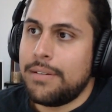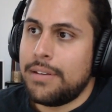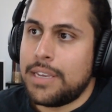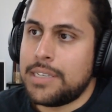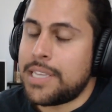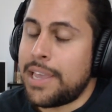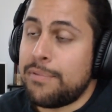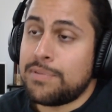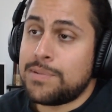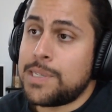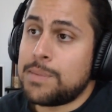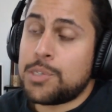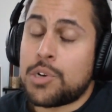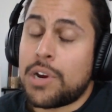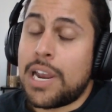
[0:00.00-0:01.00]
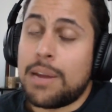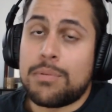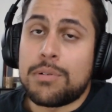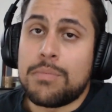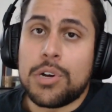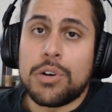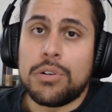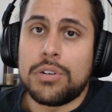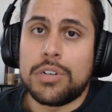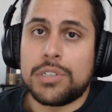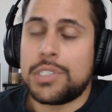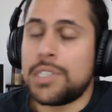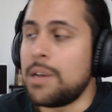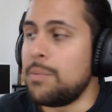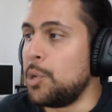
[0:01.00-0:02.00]
aside from subscriber mode or
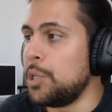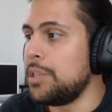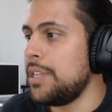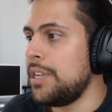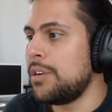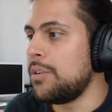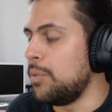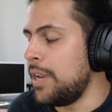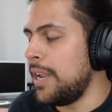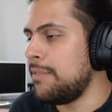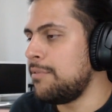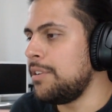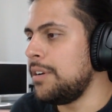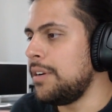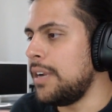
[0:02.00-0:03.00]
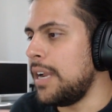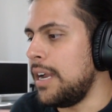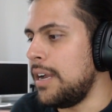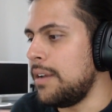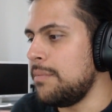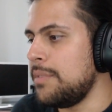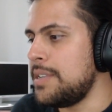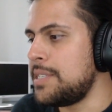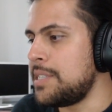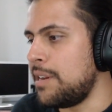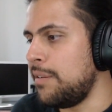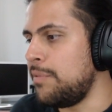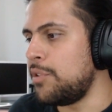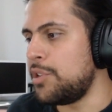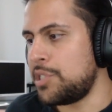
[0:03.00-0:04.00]
sub only or whatever, um, it's an
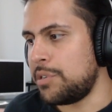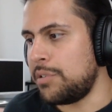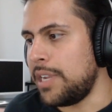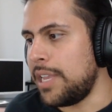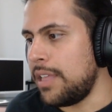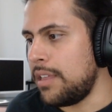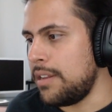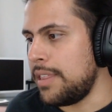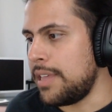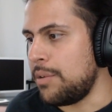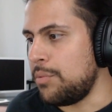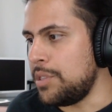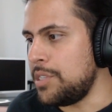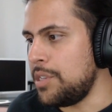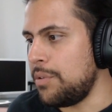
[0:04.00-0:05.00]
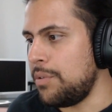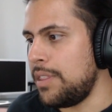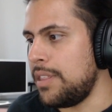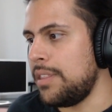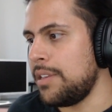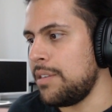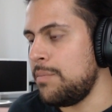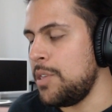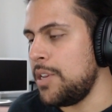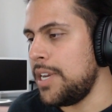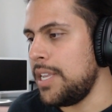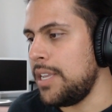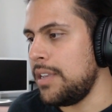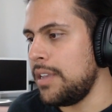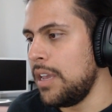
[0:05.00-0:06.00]
unfortunate reality that we deal with in the
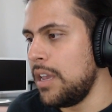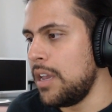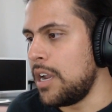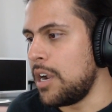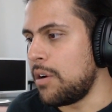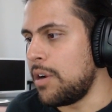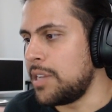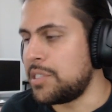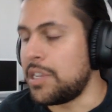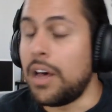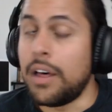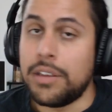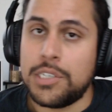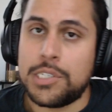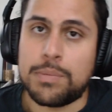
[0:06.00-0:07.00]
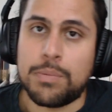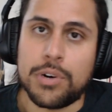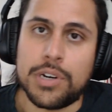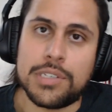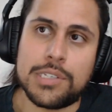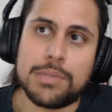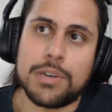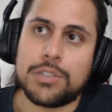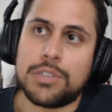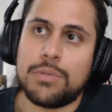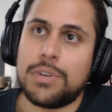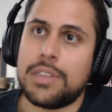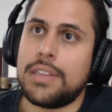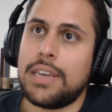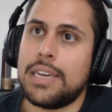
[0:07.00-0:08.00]
community across all esports, especially
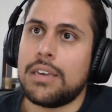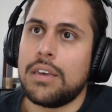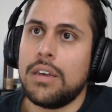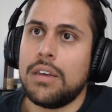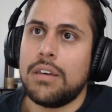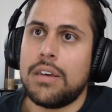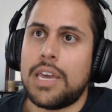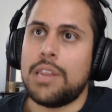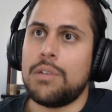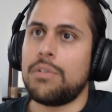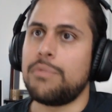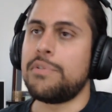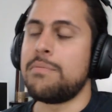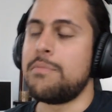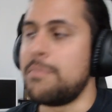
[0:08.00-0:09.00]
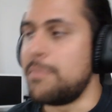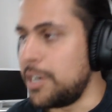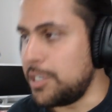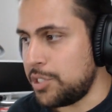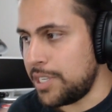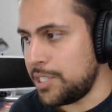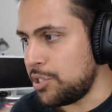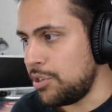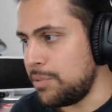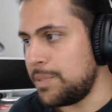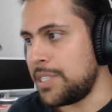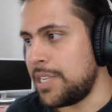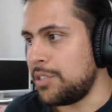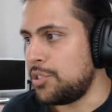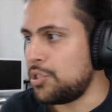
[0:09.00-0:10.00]
when like anyone from a marginalized group
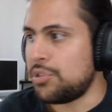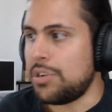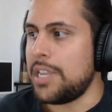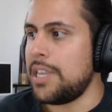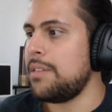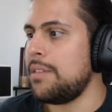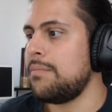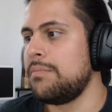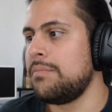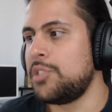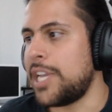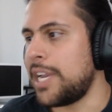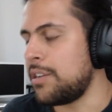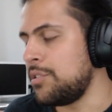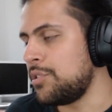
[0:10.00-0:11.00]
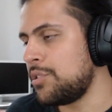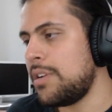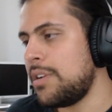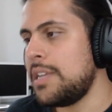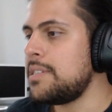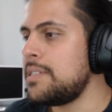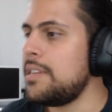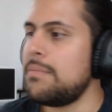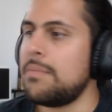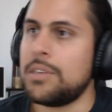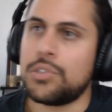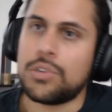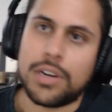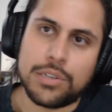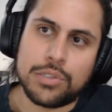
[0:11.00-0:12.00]
is on stream, chat goes crazy,
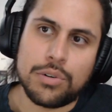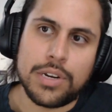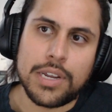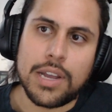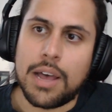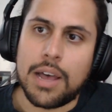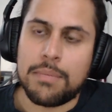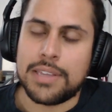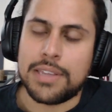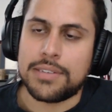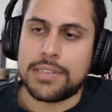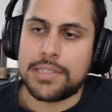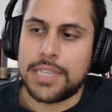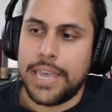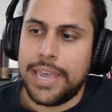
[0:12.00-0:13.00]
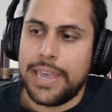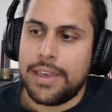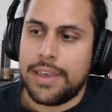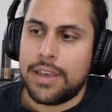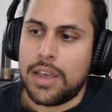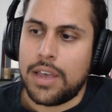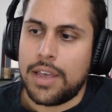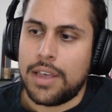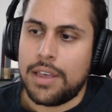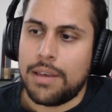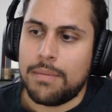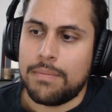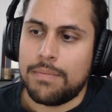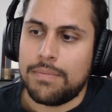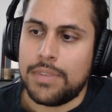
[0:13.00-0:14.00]
makes derogatory comments.
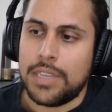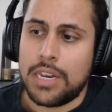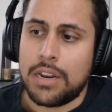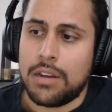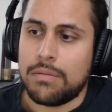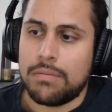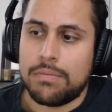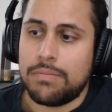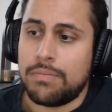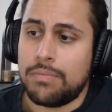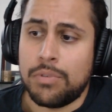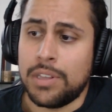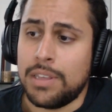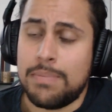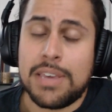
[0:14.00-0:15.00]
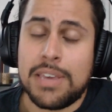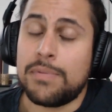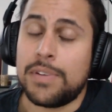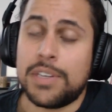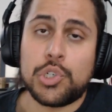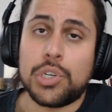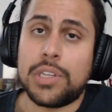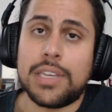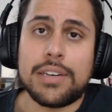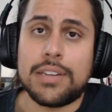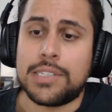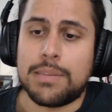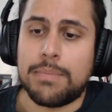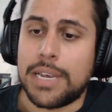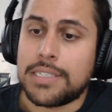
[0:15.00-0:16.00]
Um, you know, really being vigilant
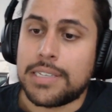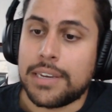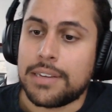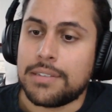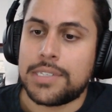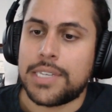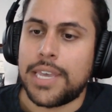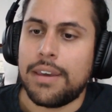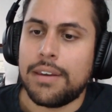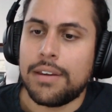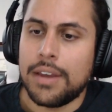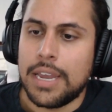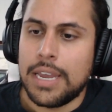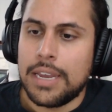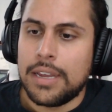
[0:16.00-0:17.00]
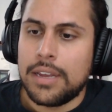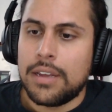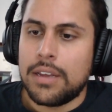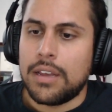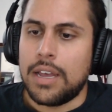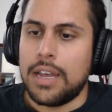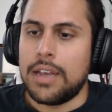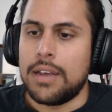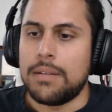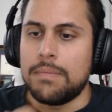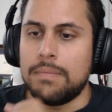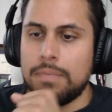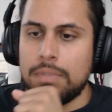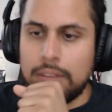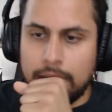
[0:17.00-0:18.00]
is the best I can say.
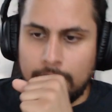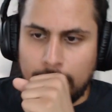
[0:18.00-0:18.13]
Um,